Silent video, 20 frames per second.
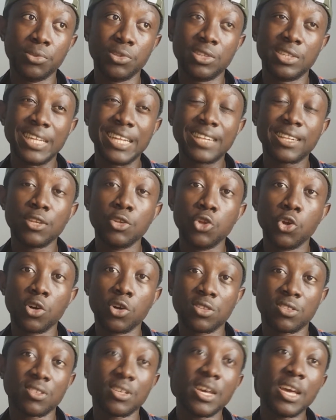But let
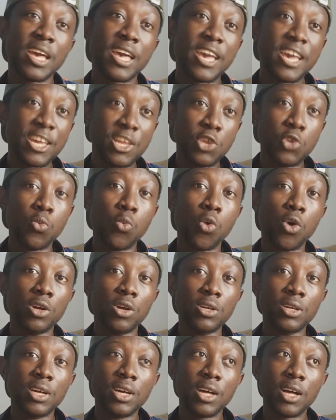not
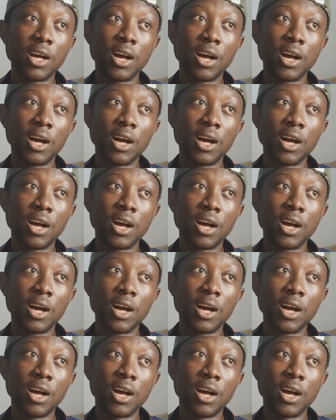anyone